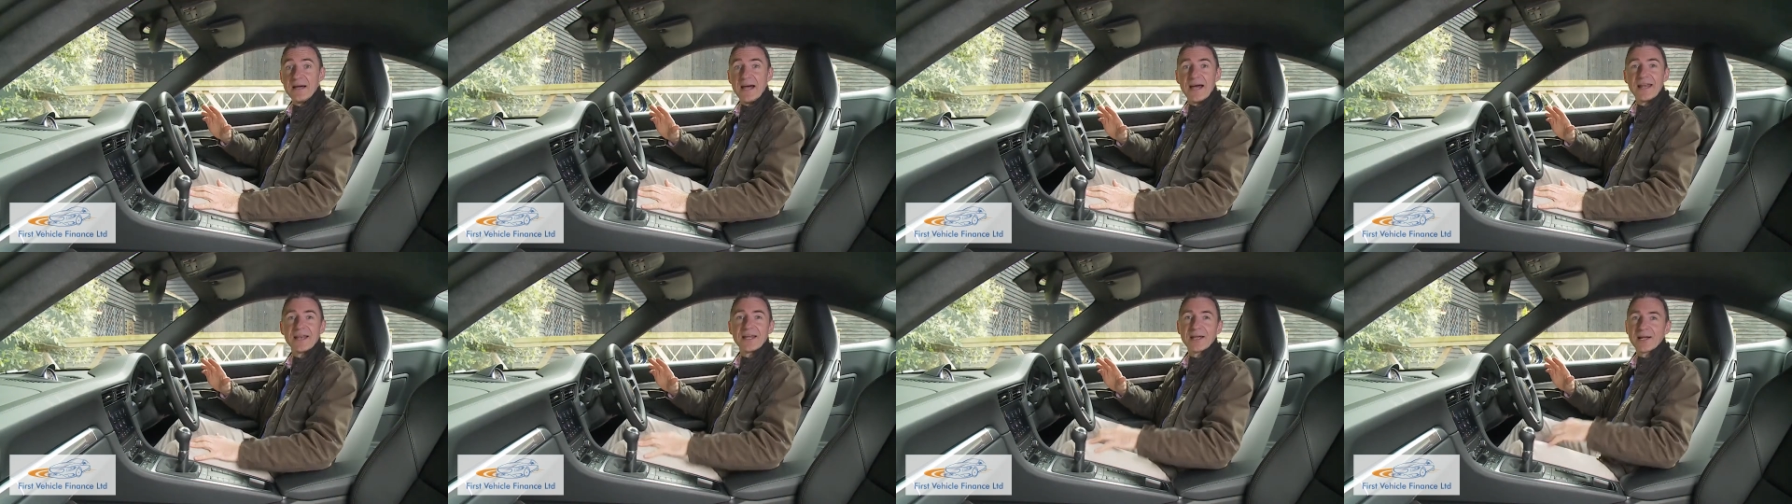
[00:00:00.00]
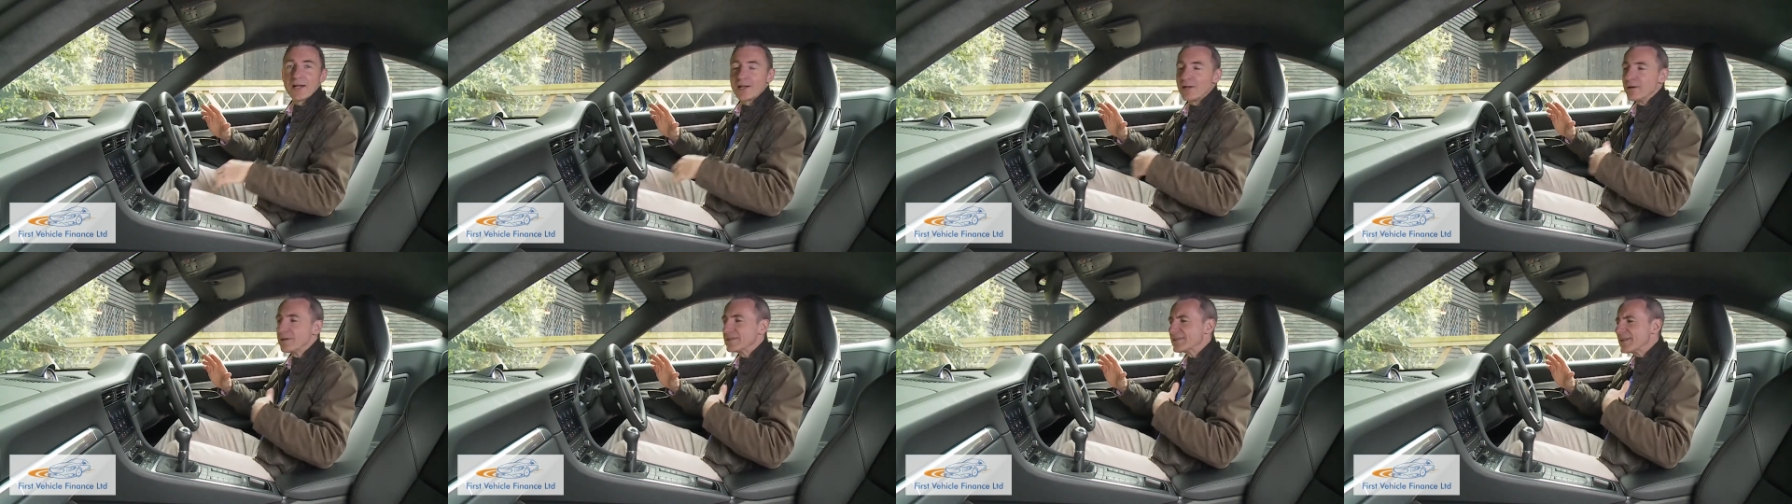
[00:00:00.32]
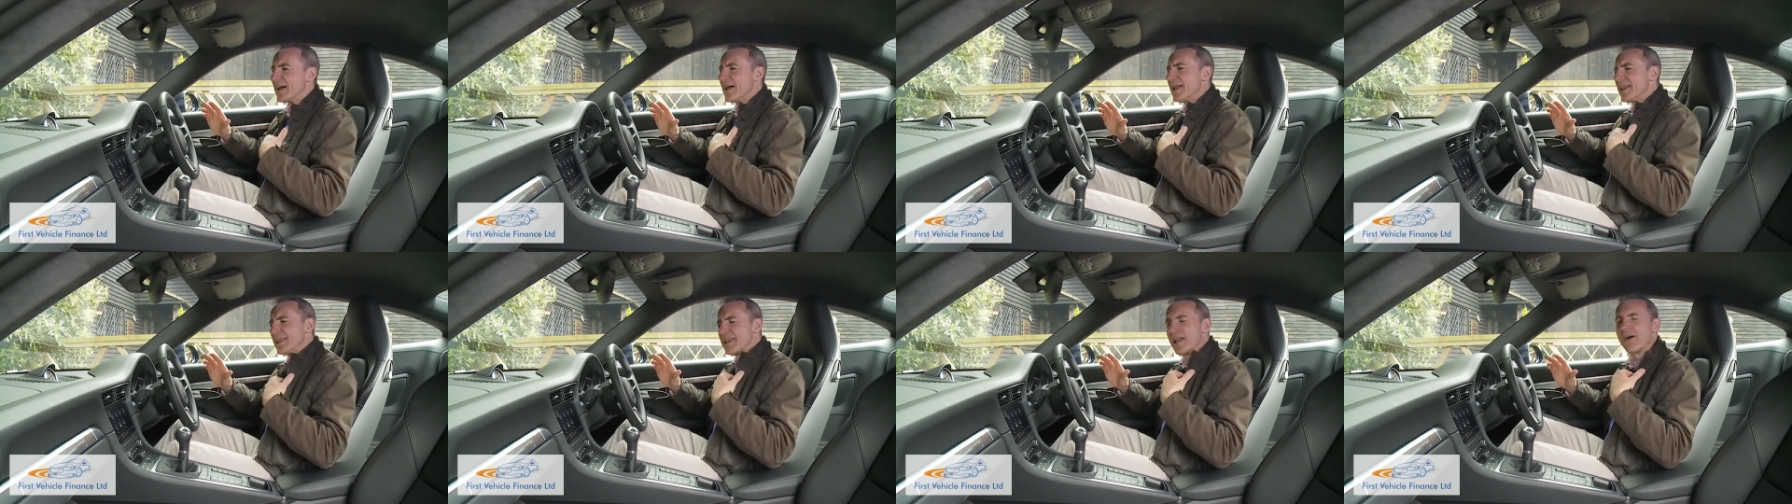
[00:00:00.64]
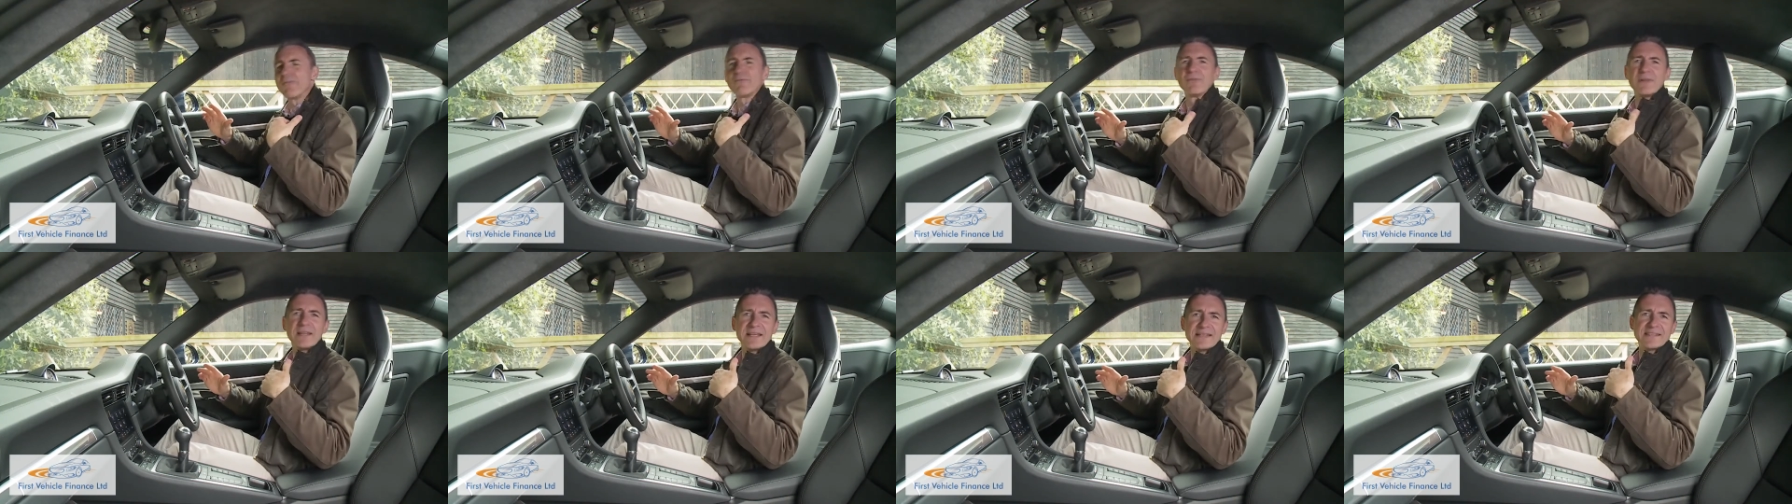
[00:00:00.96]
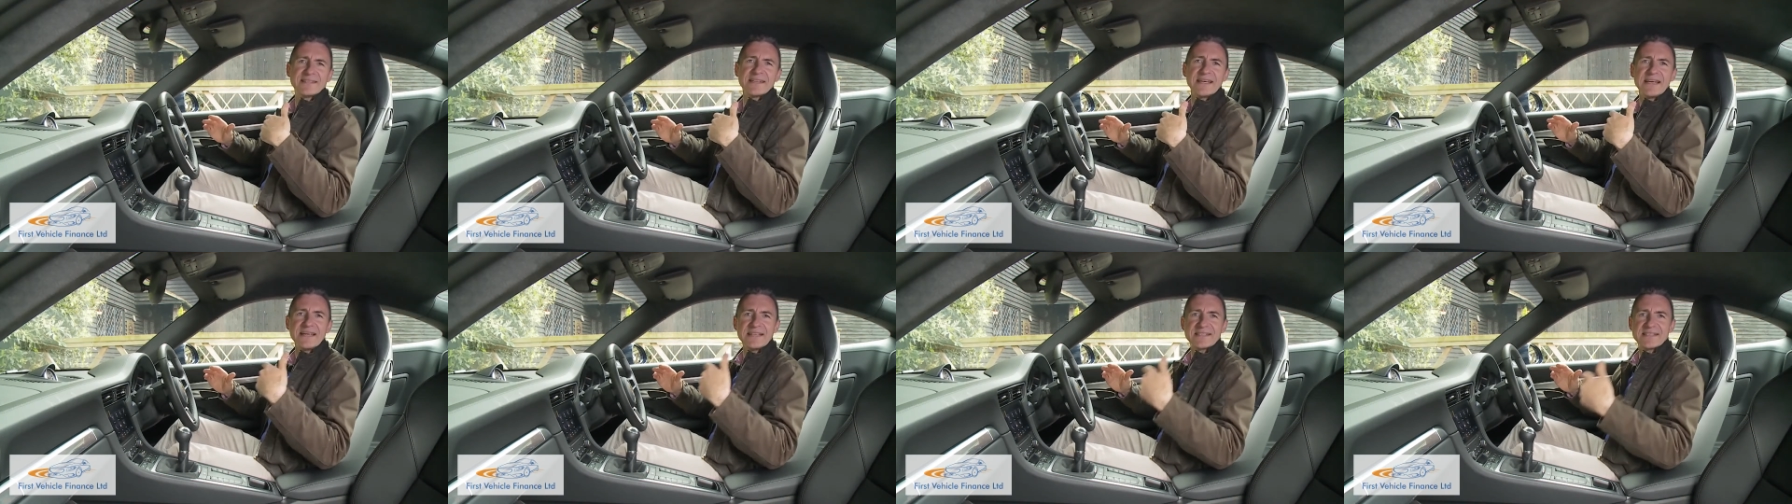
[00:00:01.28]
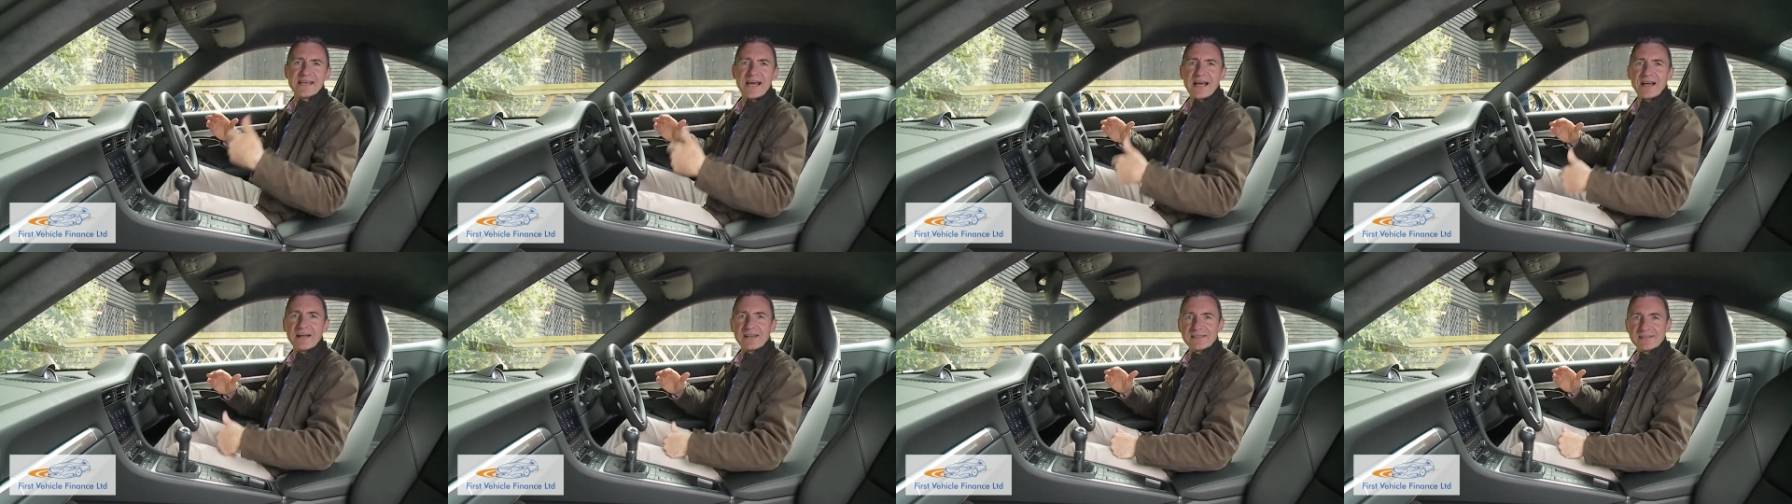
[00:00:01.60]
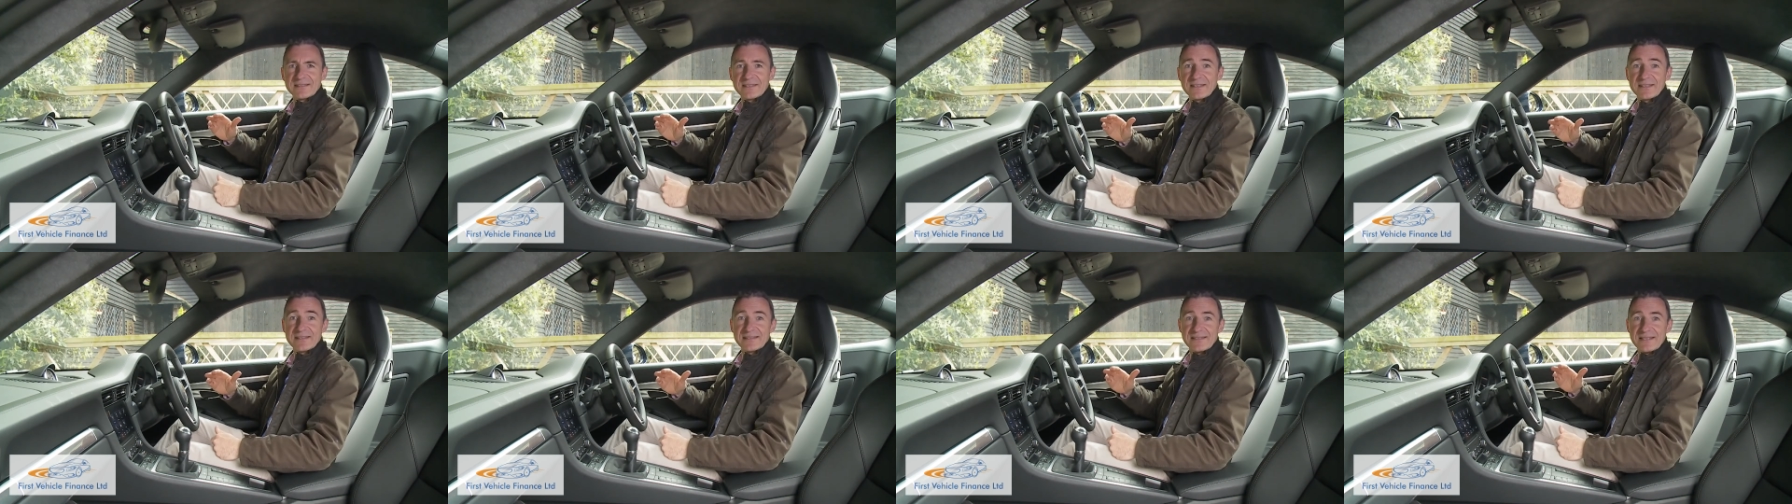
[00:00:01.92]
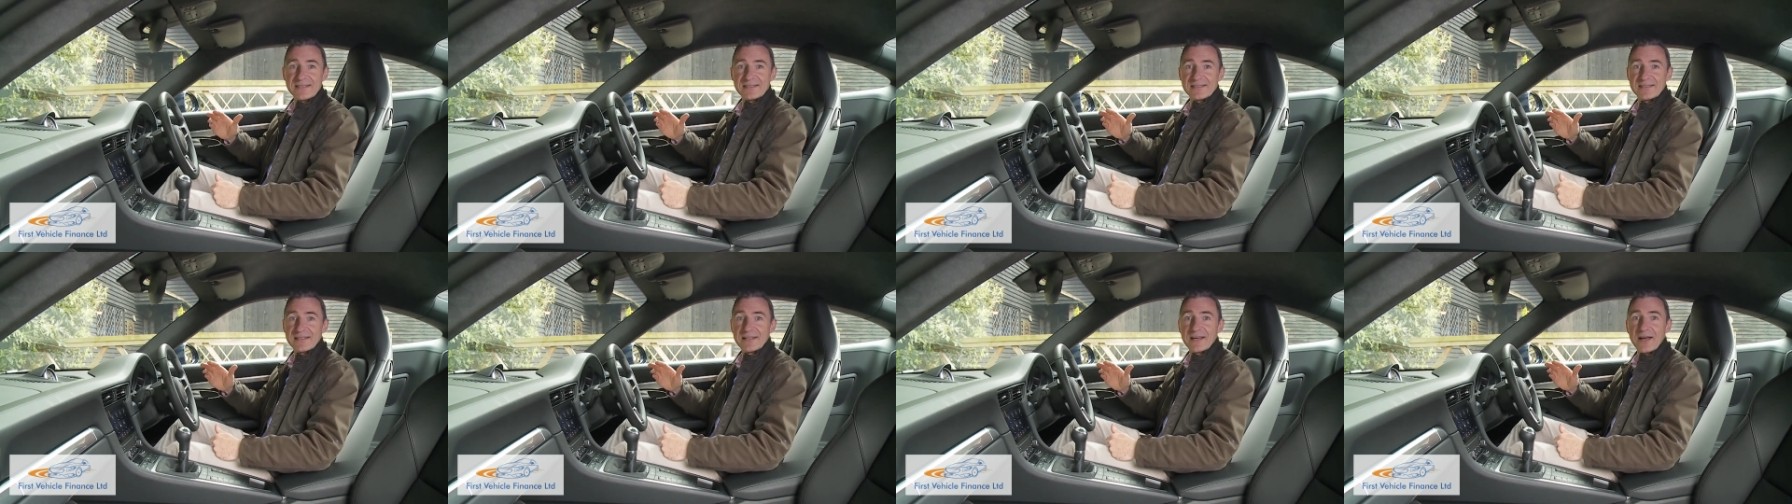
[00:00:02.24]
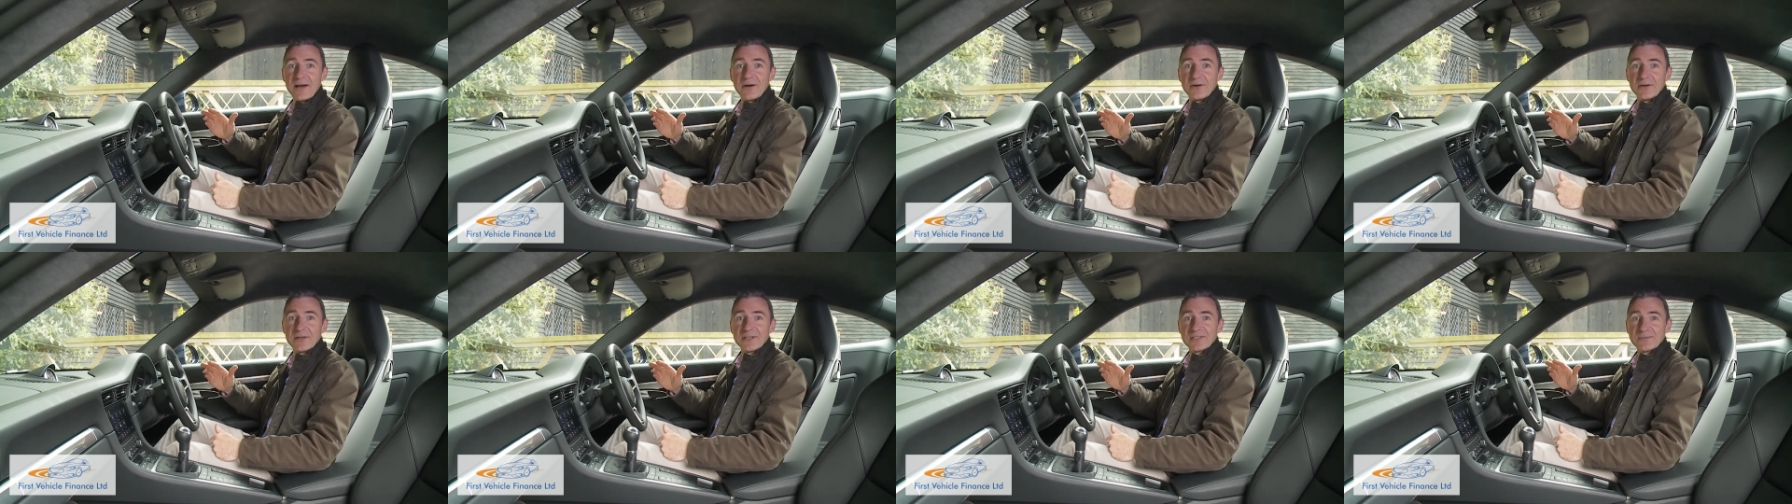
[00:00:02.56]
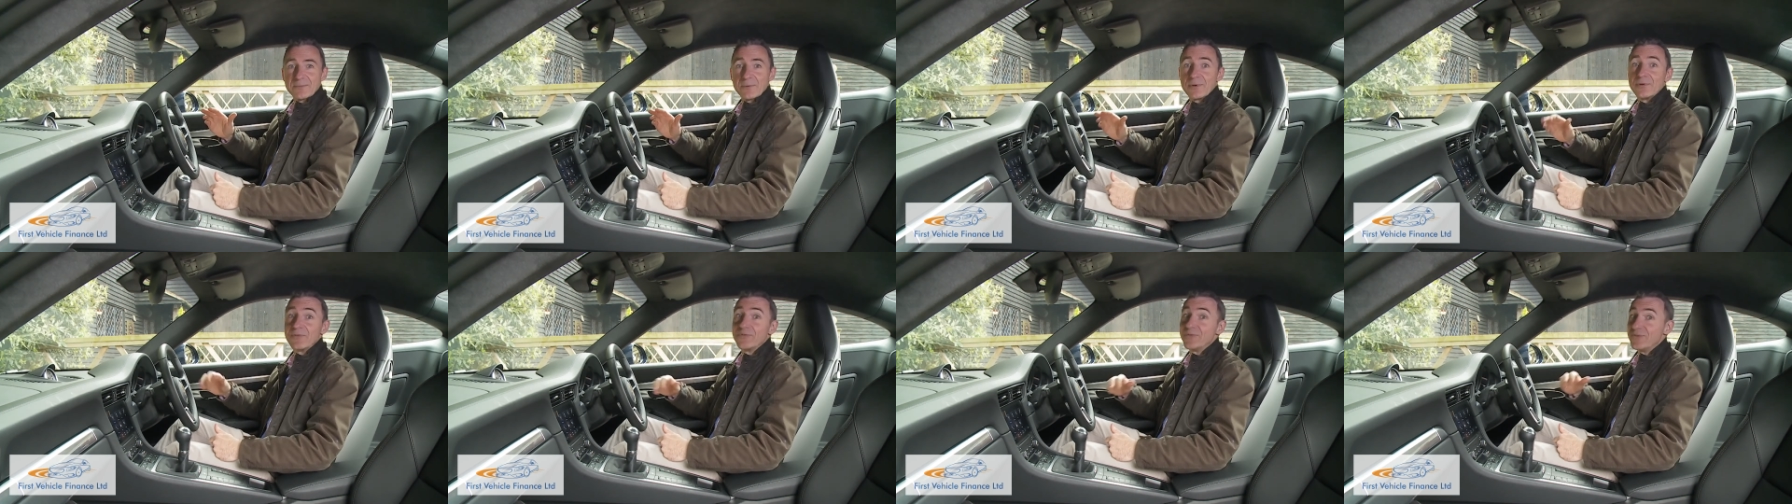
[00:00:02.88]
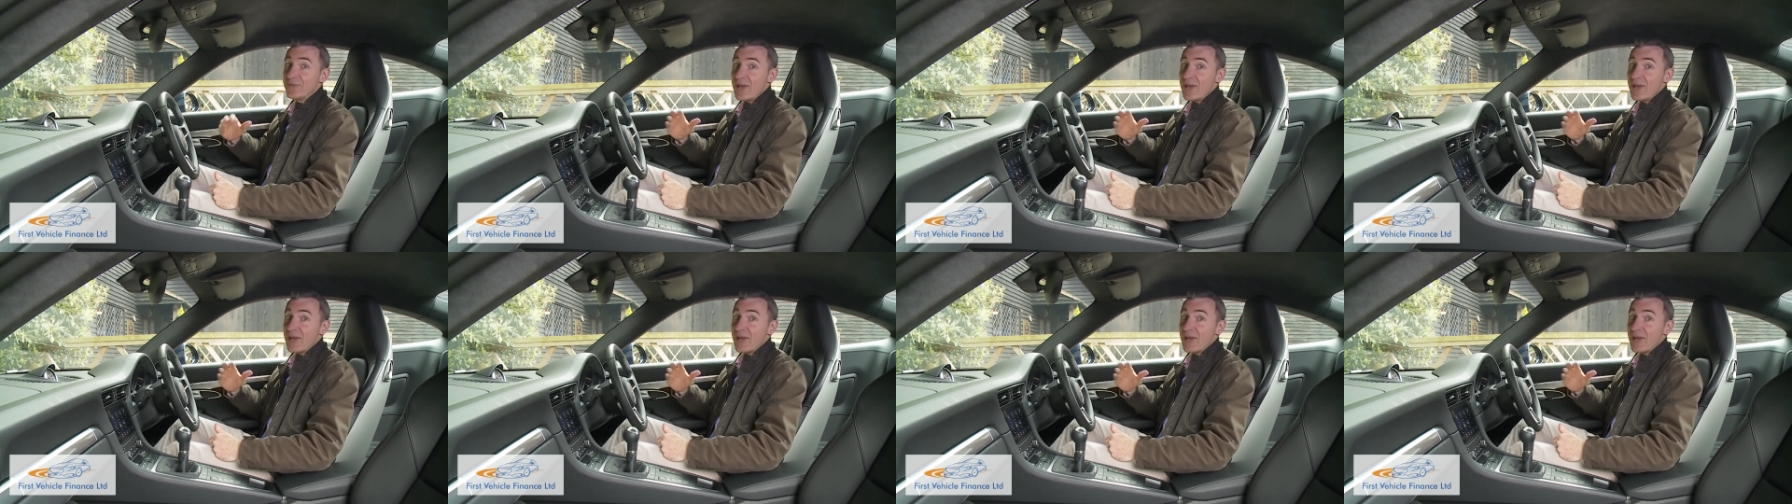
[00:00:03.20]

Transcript: and includes lovely details that existing owners will